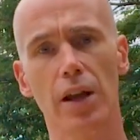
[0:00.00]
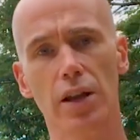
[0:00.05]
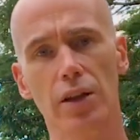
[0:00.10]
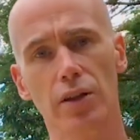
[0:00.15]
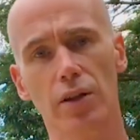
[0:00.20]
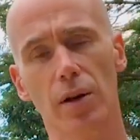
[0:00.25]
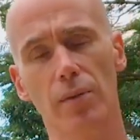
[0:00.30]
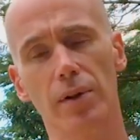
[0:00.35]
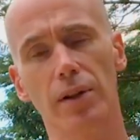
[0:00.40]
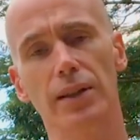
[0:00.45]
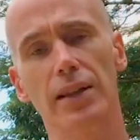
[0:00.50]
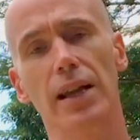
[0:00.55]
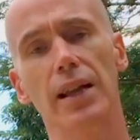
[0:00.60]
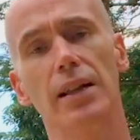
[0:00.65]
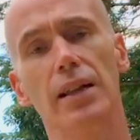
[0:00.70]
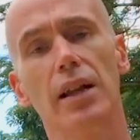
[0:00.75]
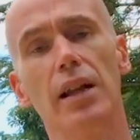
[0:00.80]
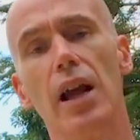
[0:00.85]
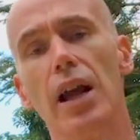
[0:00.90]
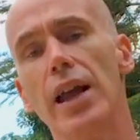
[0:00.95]
So I'm going to
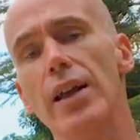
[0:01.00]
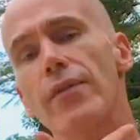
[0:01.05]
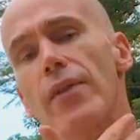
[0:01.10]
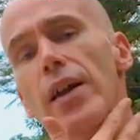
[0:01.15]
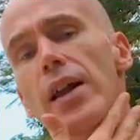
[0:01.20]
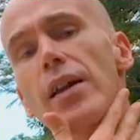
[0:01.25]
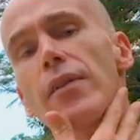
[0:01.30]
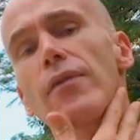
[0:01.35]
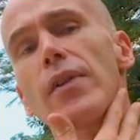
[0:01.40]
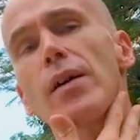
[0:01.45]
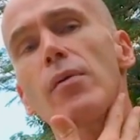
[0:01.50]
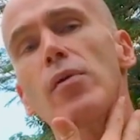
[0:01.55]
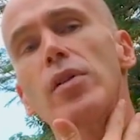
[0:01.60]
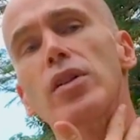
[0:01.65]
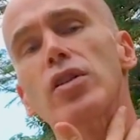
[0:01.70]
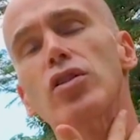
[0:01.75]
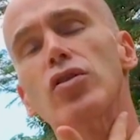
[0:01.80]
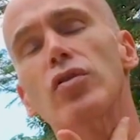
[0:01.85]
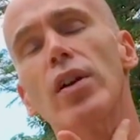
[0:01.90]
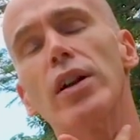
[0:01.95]
take, if I
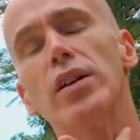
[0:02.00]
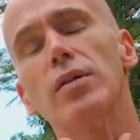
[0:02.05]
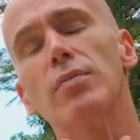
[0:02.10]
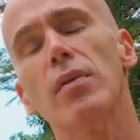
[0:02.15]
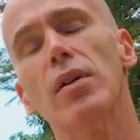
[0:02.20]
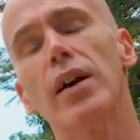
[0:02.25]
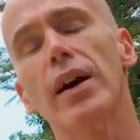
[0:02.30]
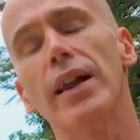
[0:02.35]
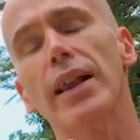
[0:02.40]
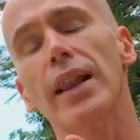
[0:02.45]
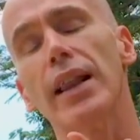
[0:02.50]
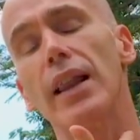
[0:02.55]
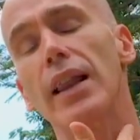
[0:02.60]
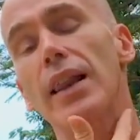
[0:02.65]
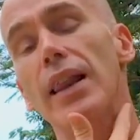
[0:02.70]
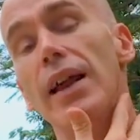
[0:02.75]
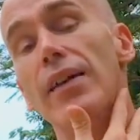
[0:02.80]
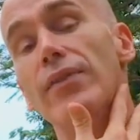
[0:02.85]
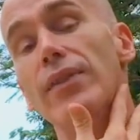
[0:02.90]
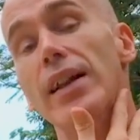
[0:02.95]
want to stretch my
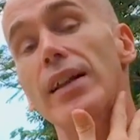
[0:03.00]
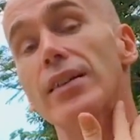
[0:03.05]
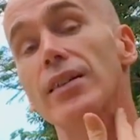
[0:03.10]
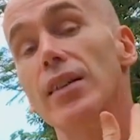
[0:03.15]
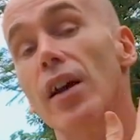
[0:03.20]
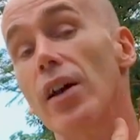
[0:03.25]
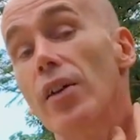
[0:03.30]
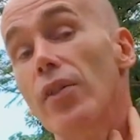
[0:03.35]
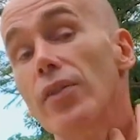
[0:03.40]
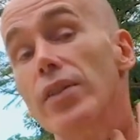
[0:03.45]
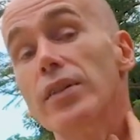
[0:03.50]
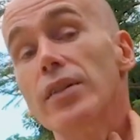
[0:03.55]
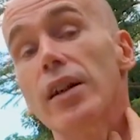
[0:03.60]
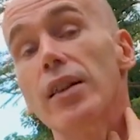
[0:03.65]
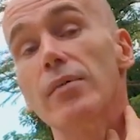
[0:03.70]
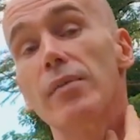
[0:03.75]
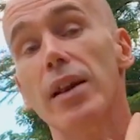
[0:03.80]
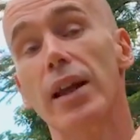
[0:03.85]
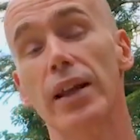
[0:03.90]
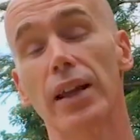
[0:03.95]
left-hand side, or this side
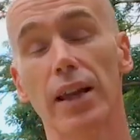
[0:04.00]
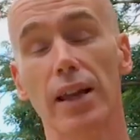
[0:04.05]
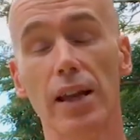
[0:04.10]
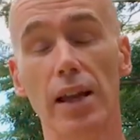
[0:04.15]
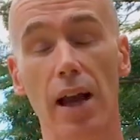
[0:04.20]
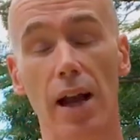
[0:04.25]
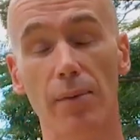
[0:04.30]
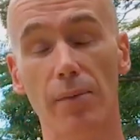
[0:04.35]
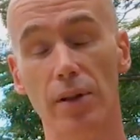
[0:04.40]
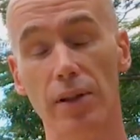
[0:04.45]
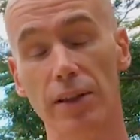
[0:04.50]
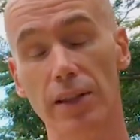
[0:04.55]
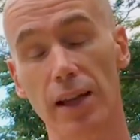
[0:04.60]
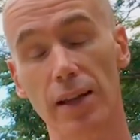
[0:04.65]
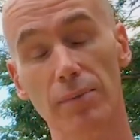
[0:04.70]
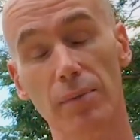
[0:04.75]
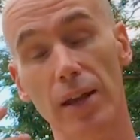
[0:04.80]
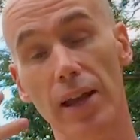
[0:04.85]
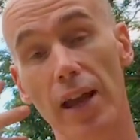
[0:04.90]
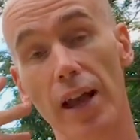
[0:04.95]
of my neck here, I'm going to
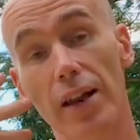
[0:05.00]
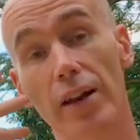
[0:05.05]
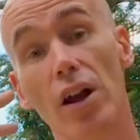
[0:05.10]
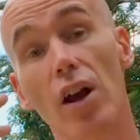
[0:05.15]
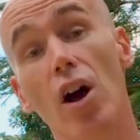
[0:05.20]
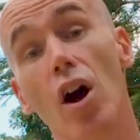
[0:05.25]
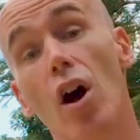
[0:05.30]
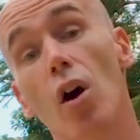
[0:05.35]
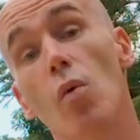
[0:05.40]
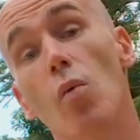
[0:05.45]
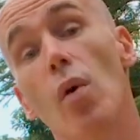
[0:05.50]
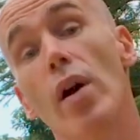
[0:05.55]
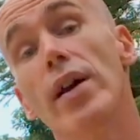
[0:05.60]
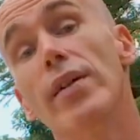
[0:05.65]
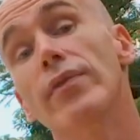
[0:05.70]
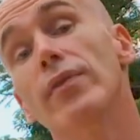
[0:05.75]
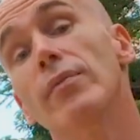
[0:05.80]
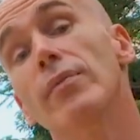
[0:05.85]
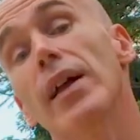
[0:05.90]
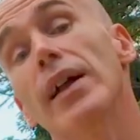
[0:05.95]
take my head away
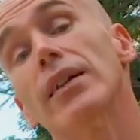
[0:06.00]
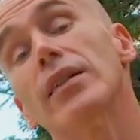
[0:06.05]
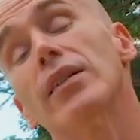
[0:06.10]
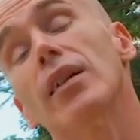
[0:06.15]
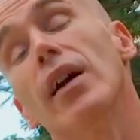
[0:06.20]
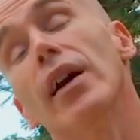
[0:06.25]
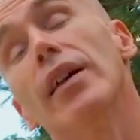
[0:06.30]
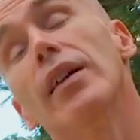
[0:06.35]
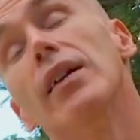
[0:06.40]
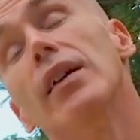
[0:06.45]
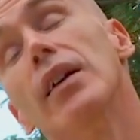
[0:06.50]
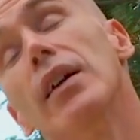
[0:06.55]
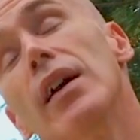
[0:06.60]
from that side.